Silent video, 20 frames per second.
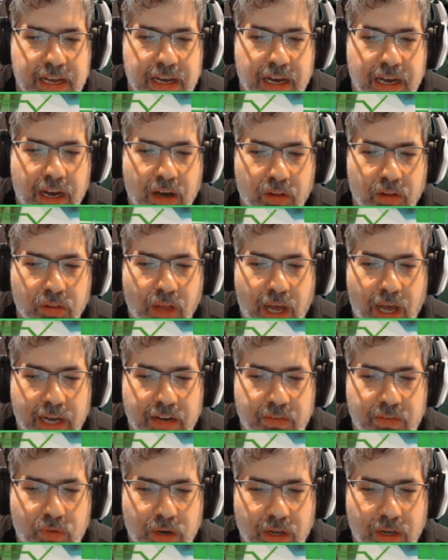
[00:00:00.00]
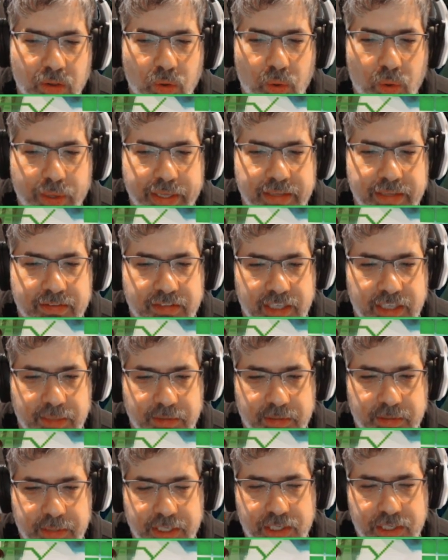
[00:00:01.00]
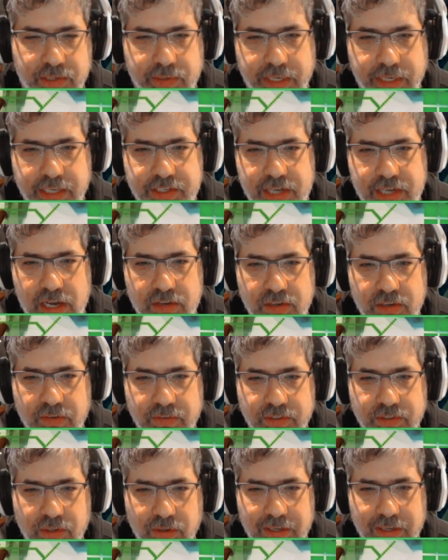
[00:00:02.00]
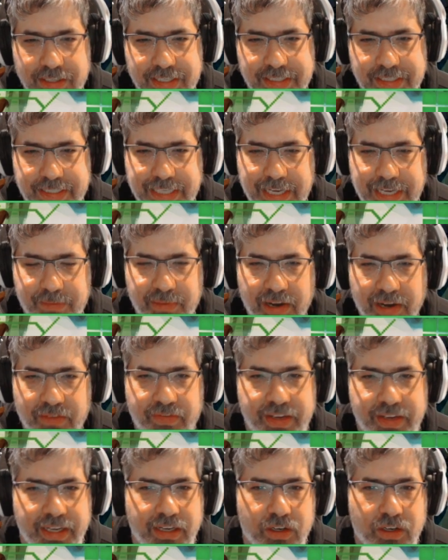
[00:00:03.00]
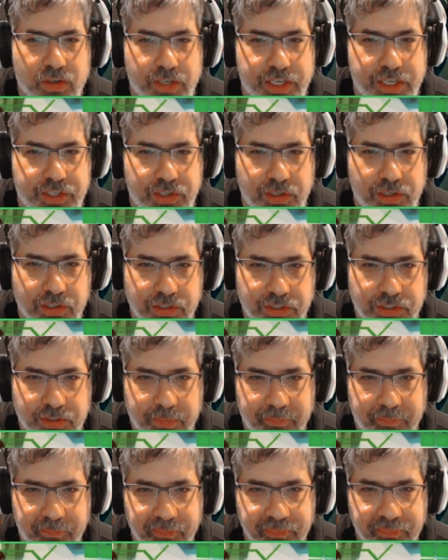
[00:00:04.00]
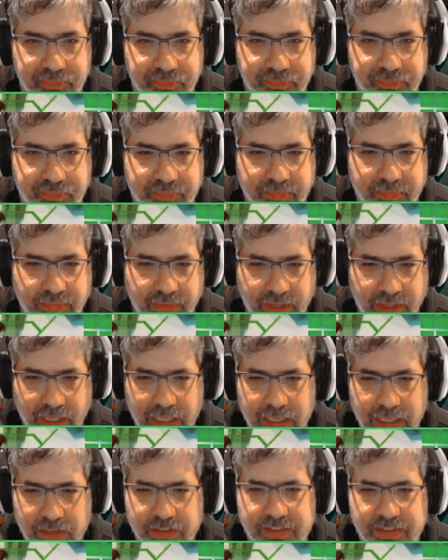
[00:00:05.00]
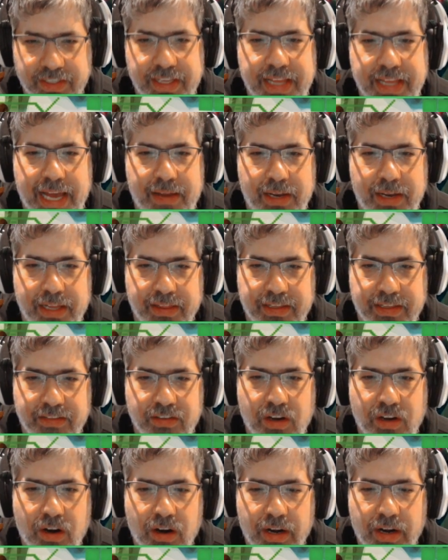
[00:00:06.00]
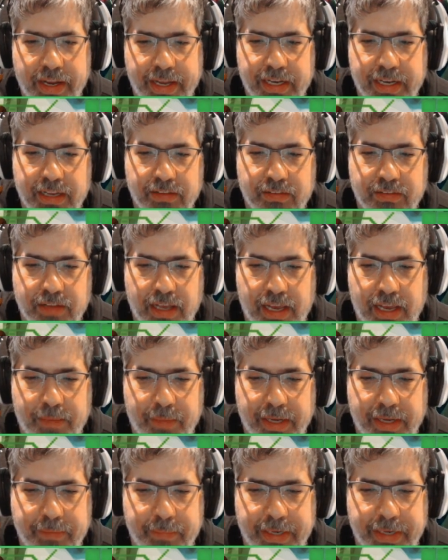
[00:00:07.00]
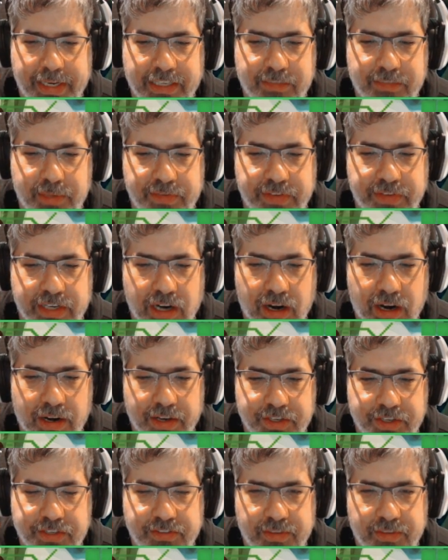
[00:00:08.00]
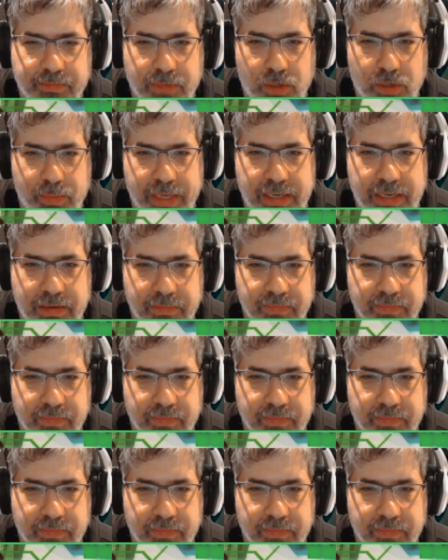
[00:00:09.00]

A lot of what Aloyan seems to be doing in Shadows Over Solis is debuffing creatures. You'll see that in this card and at my next preview card in just a moment.